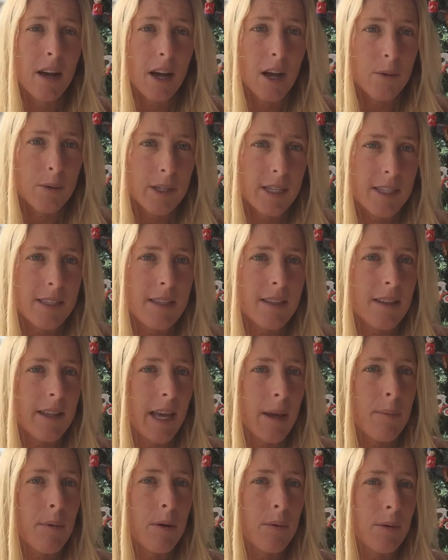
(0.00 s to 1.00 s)
I went into
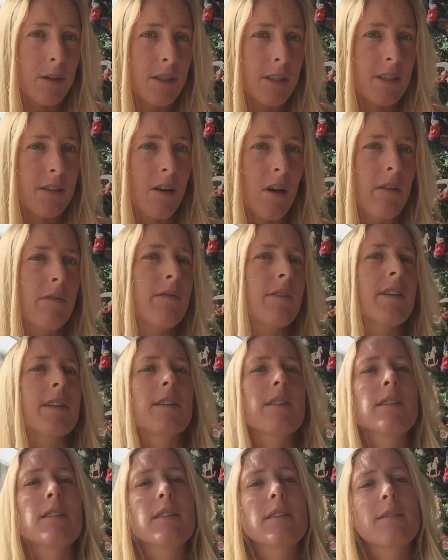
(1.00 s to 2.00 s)
labor with the
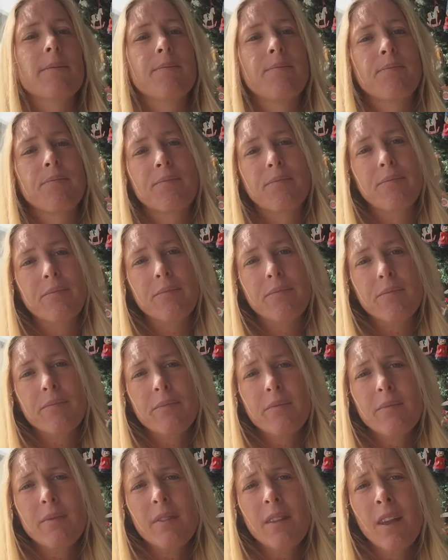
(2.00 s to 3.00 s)
dolphins.
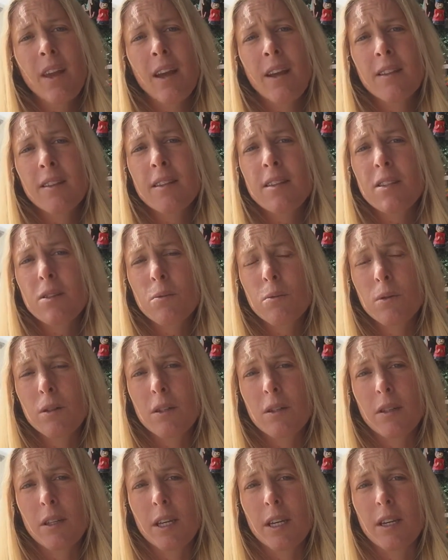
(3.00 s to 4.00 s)
And this
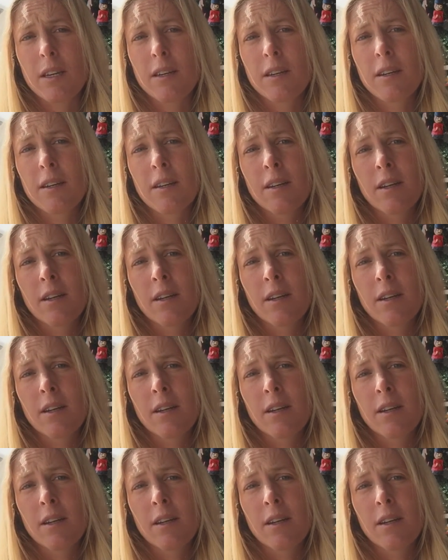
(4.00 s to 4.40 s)
really